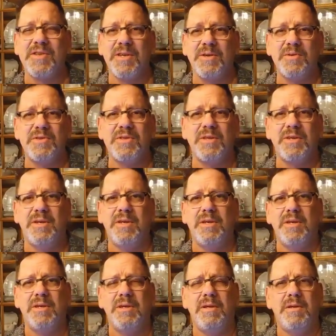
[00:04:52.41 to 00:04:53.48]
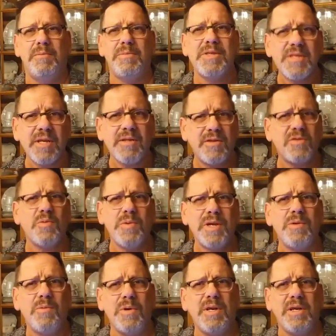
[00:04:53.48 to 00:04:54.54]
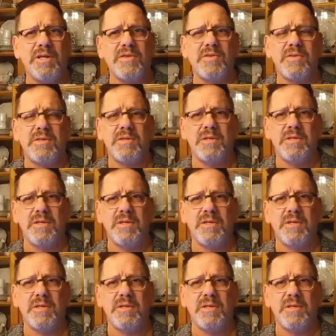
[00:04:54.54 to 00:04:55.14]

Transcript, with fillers: house. But that's the way it was.